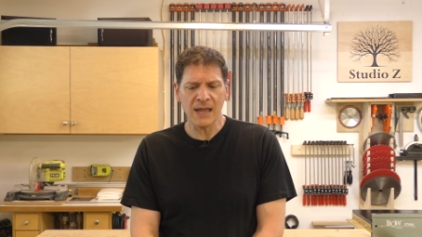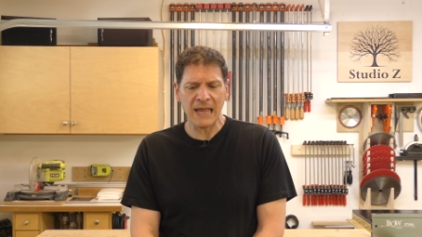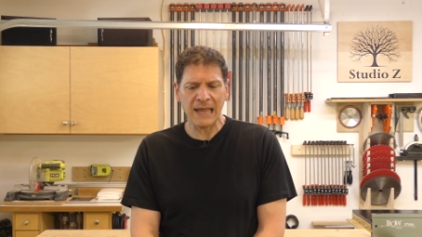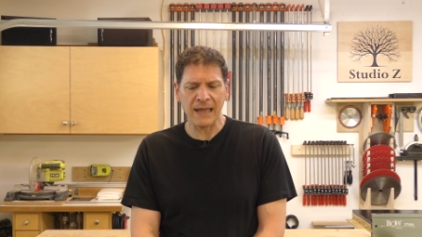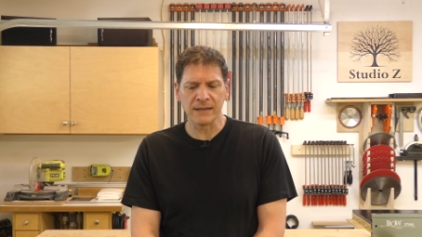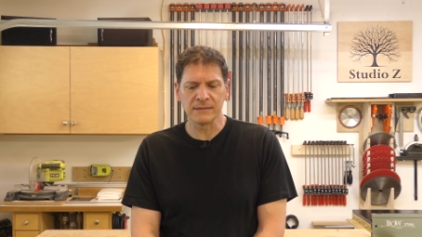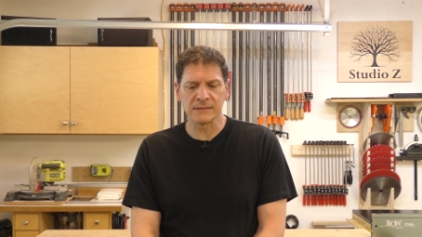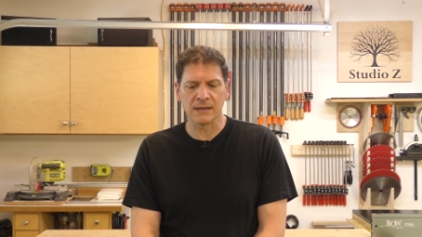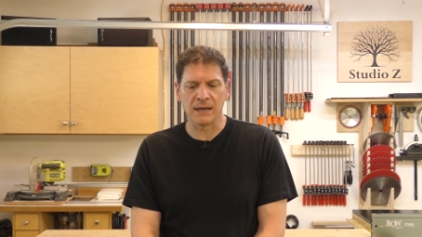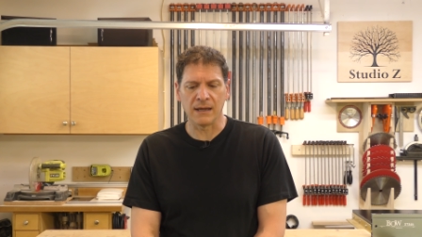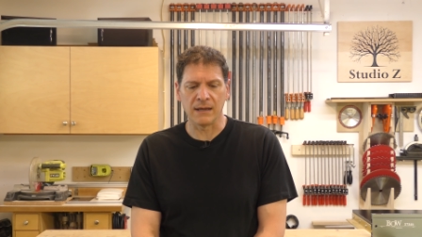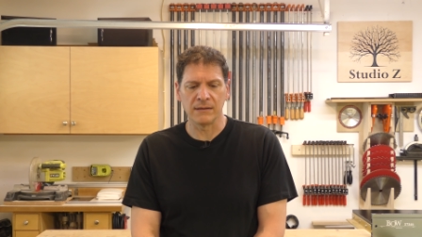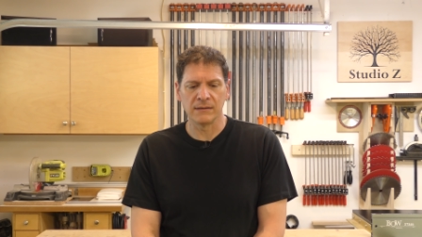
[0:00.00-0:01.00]
and
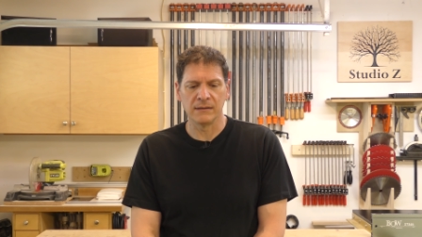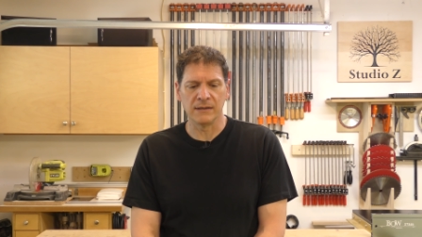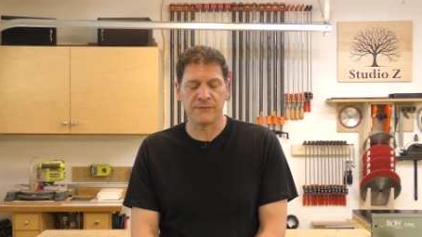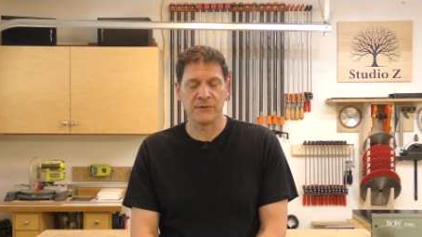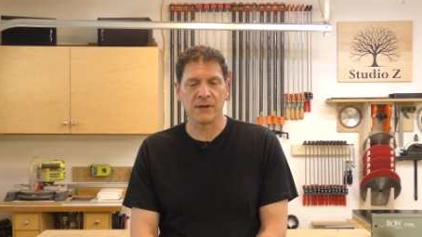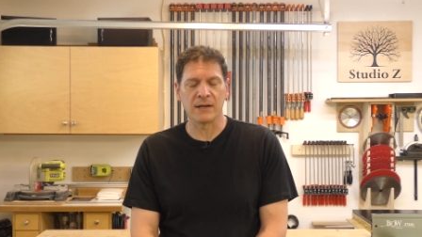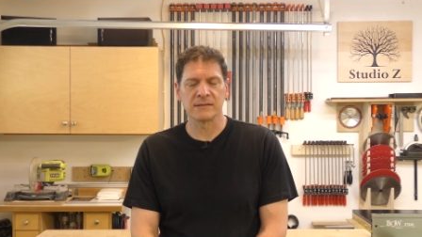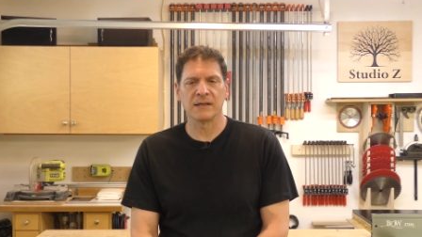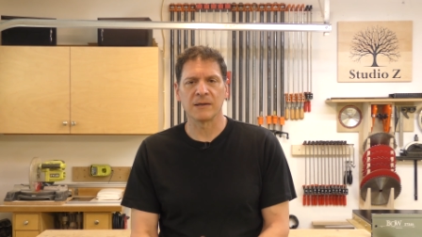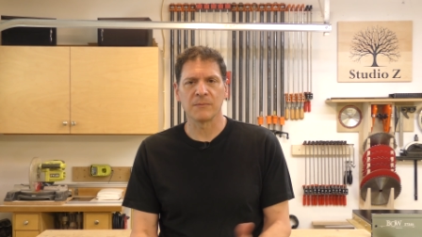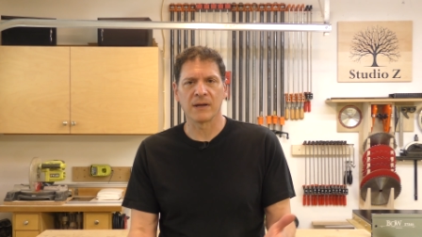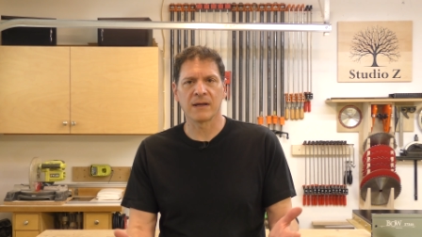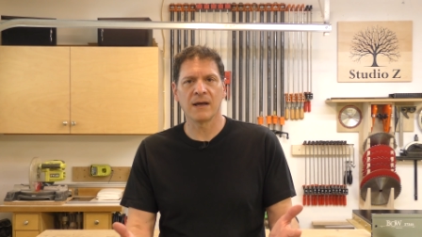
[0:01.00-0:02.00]
uh, if you guys
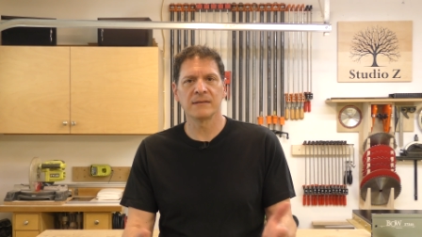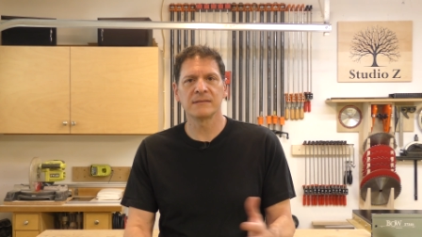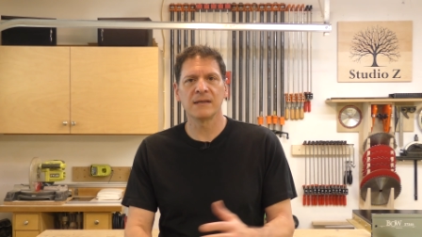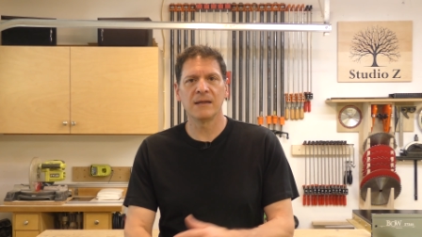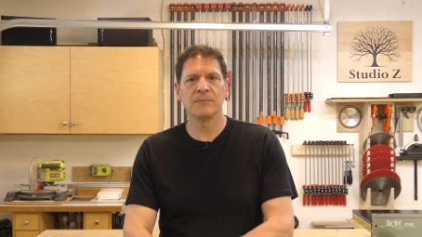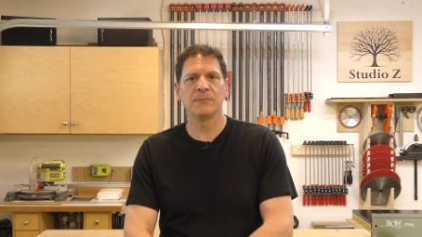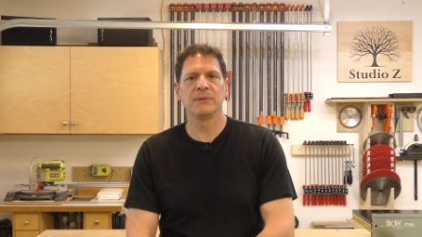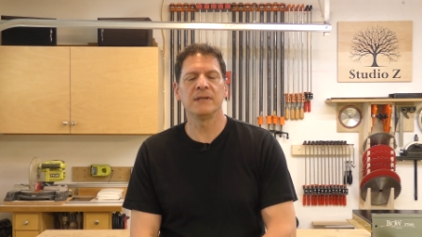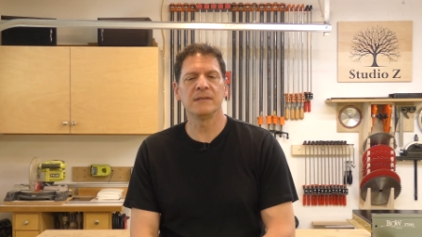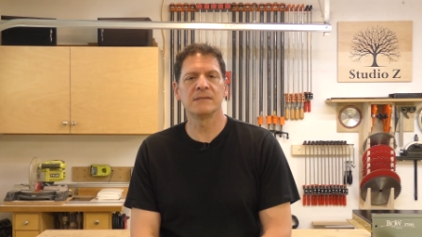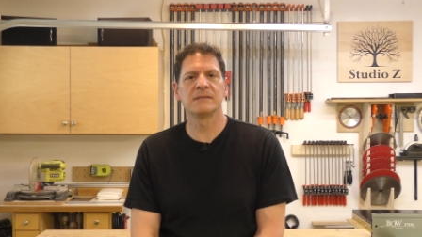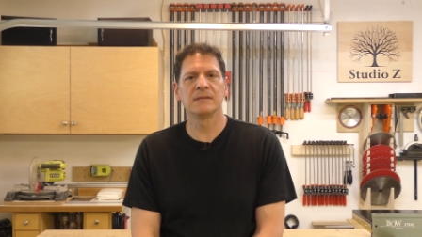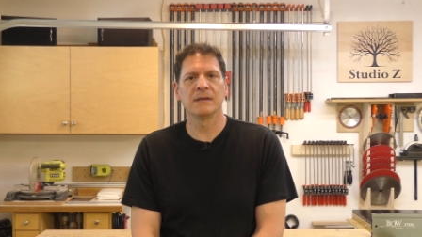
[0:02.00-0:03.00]
like my content,
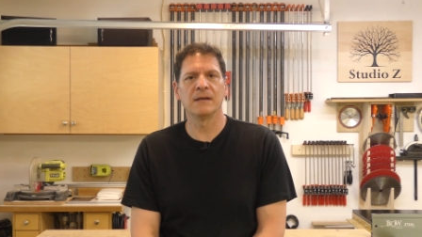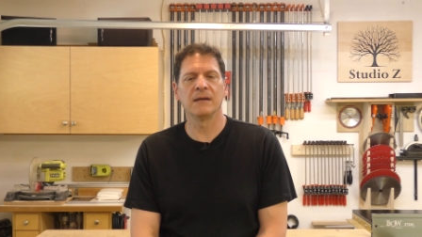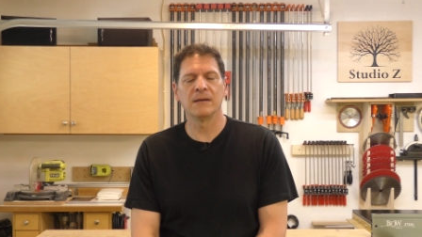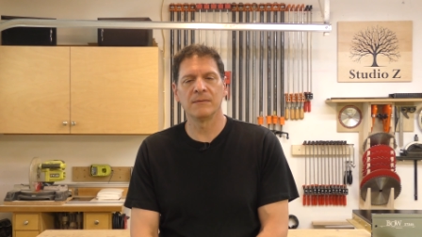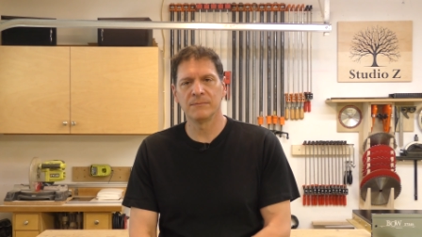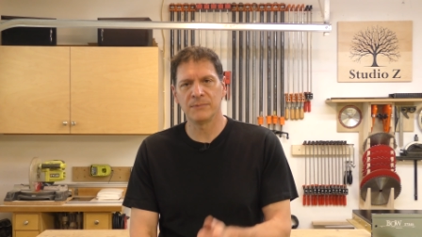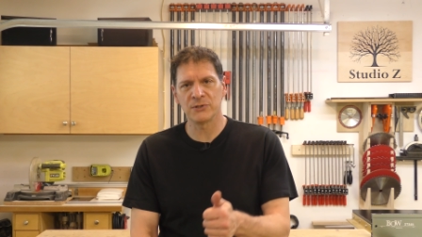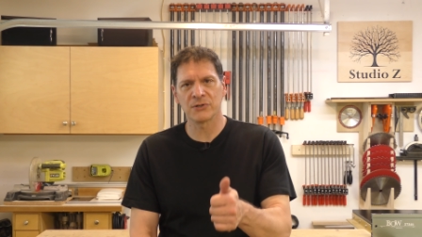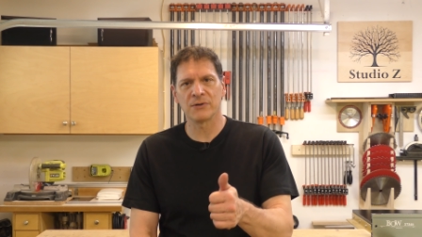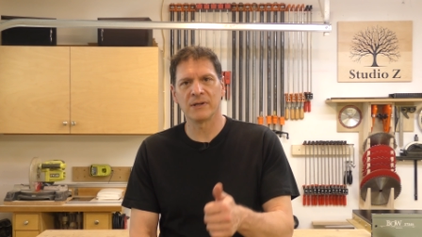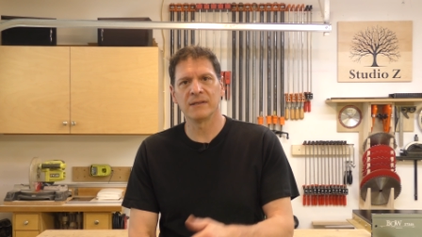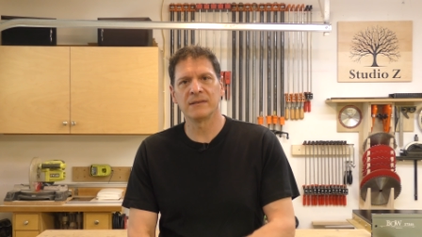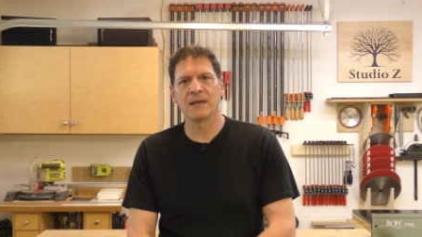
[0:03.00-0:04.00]
please uh, be
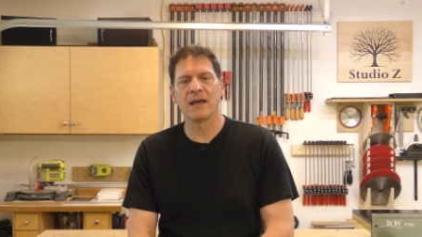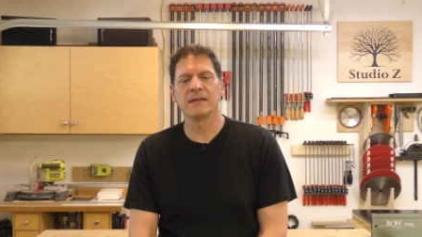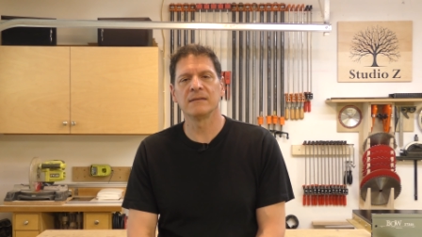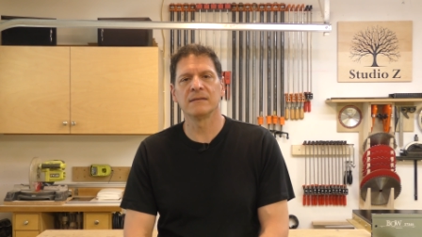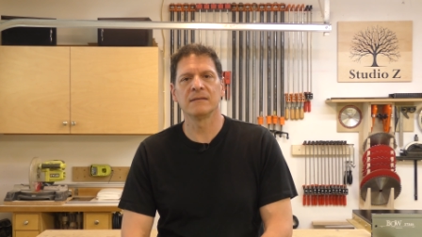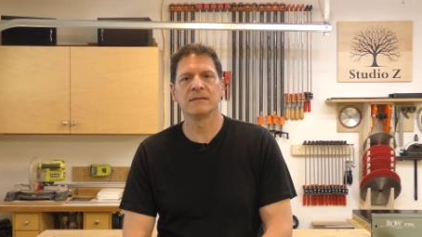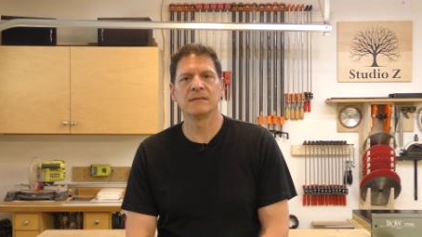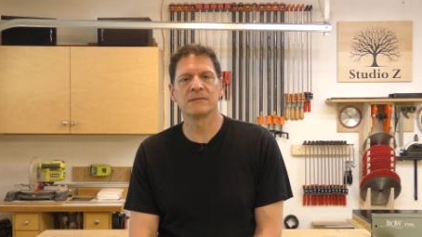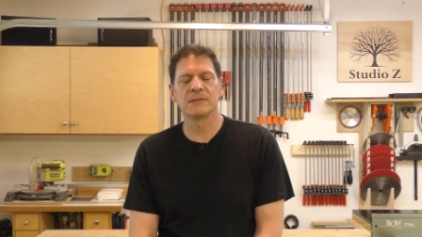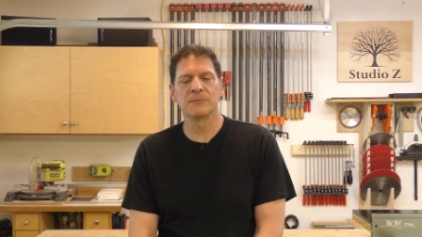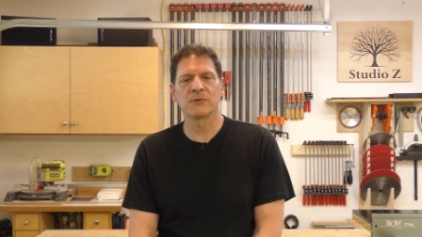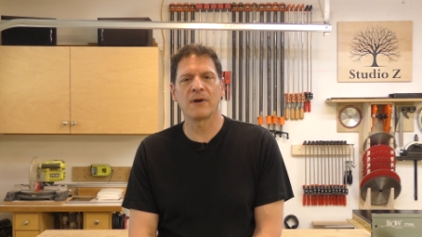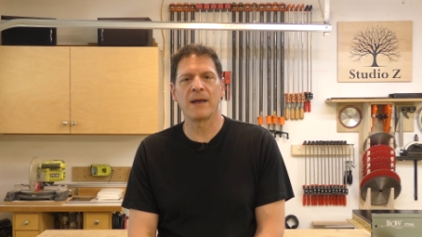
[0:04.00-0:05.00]
sure to hit that
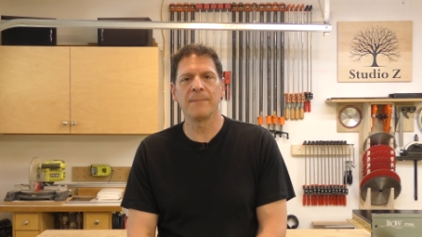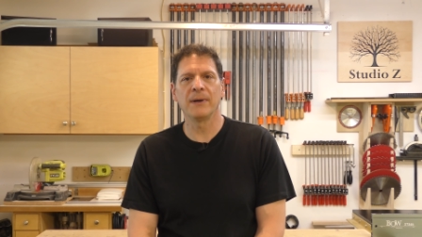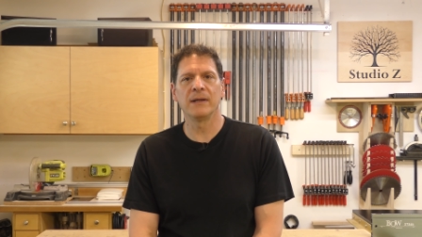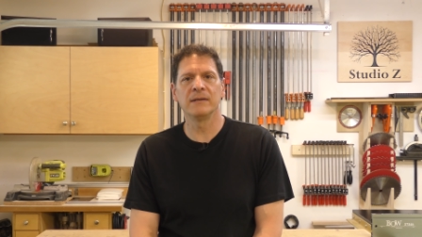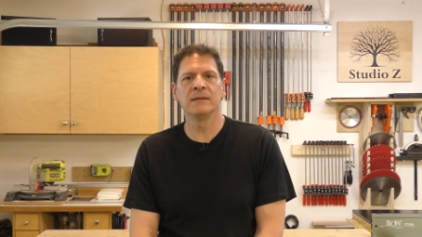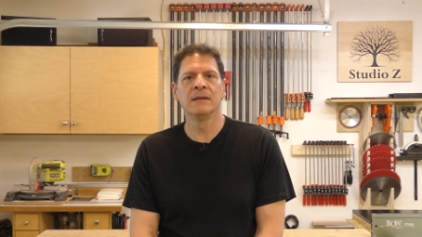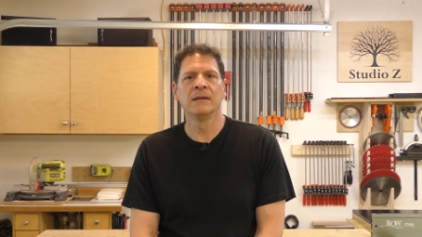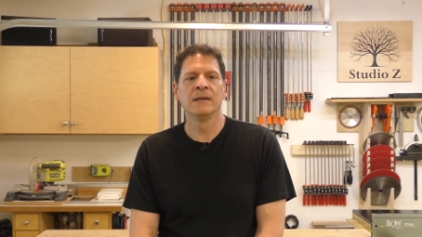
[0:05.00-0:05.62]
subscribe button.